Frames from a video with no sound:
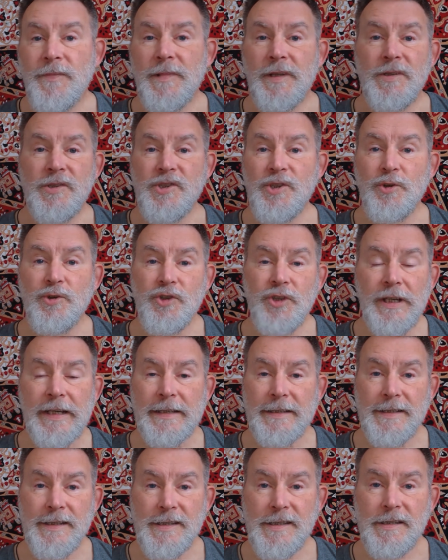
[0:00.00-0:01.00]
Socially
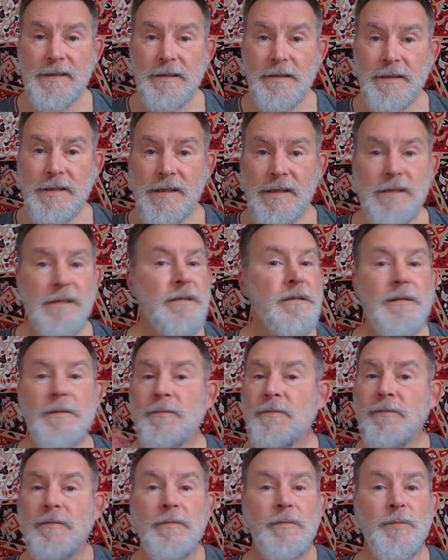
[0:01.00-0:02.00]
distanced,
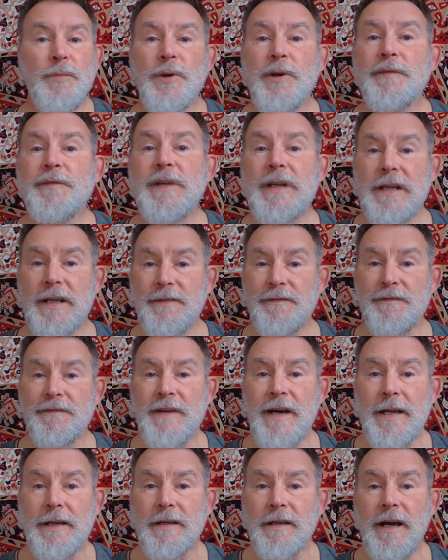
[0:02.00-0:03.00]
perfectly
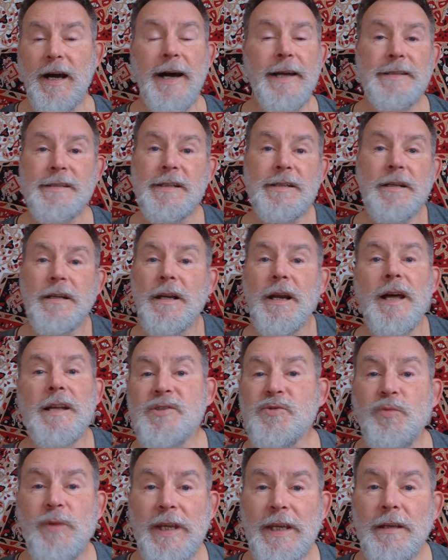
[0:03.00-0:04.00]
fine. I did it
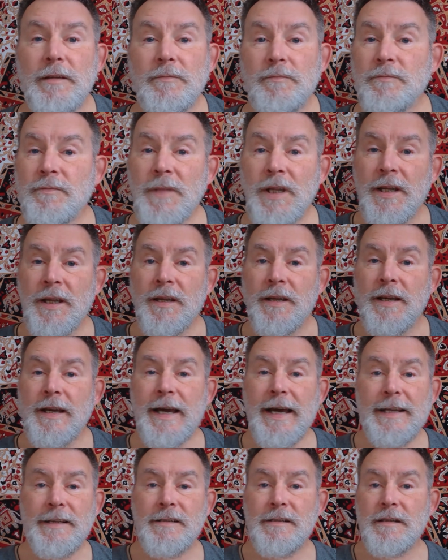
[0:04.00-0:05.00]
last week
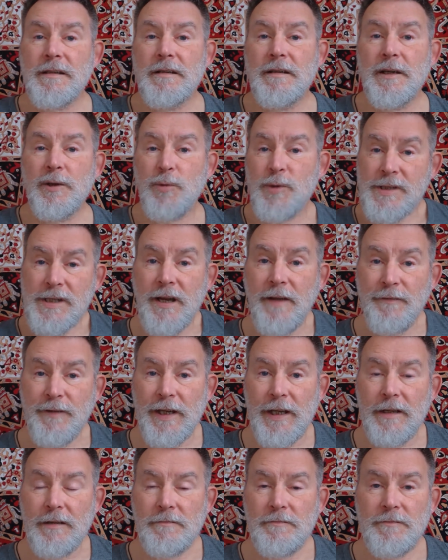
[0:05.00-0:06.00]
and it was
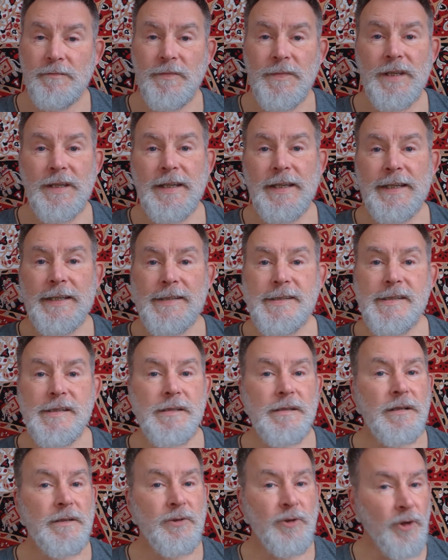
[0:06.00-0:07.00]
lovely.
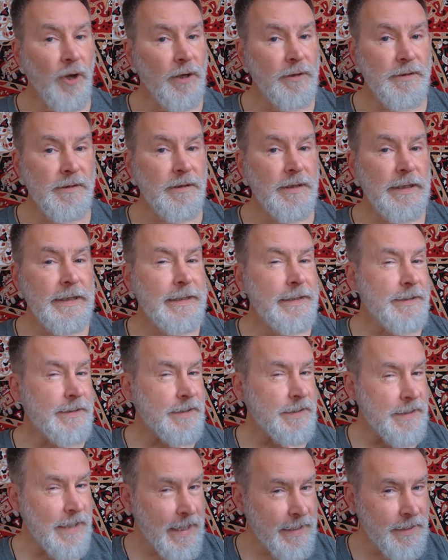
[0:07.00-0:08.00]
It's not
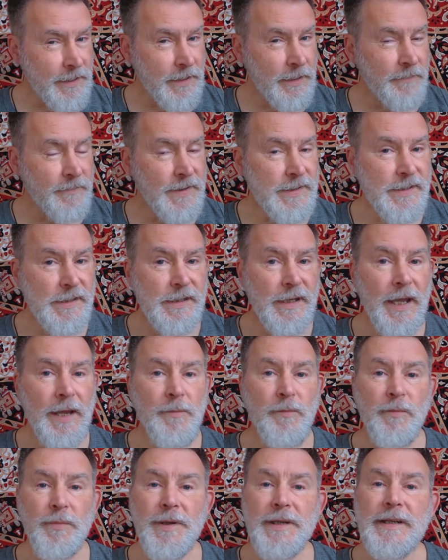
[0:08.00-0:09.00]
exactly the
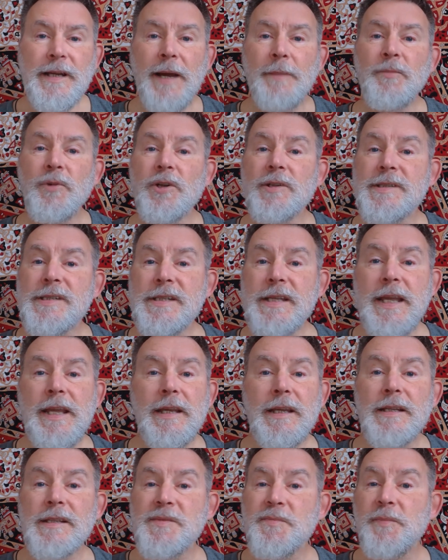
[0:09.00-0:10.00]
same, but I'm not
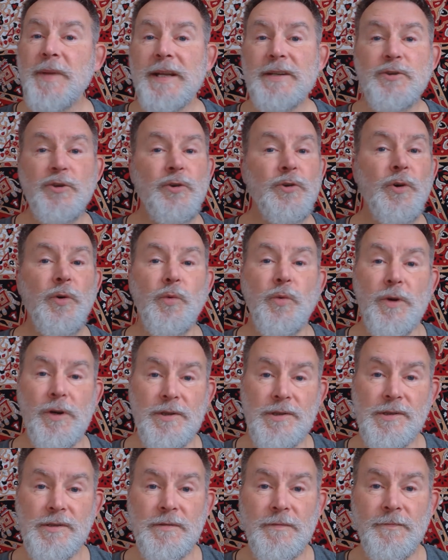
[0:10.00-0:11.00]
saying it's better or
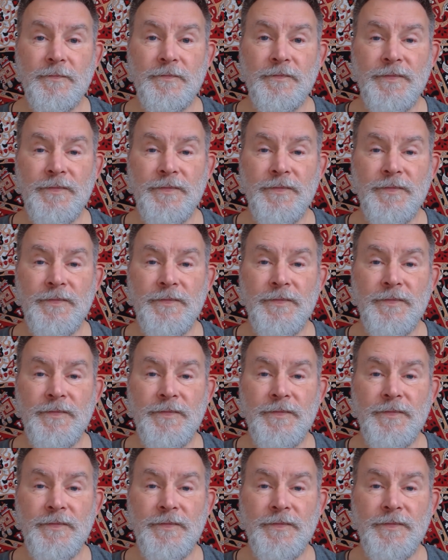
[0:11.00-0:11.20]
worse.